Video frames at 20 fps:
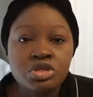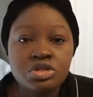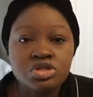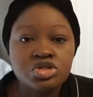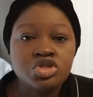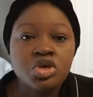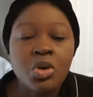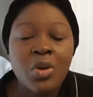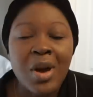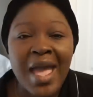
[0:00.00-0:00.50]

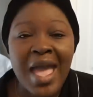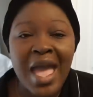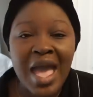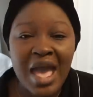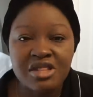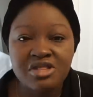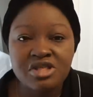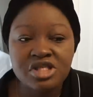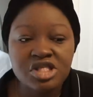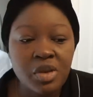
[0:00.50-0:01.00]
So I
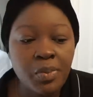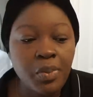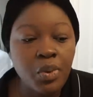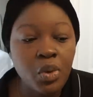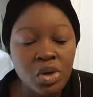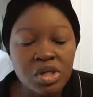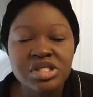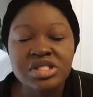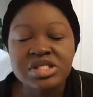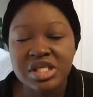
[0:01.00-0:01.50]
had the
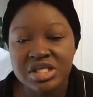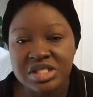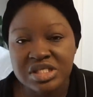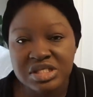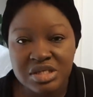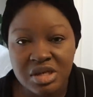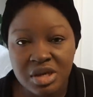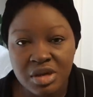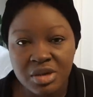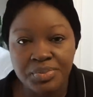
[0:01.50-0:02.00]
support
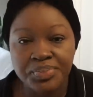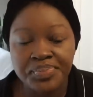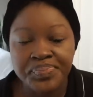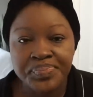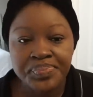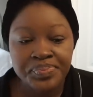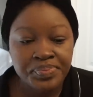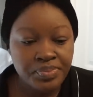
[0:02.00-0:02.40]
system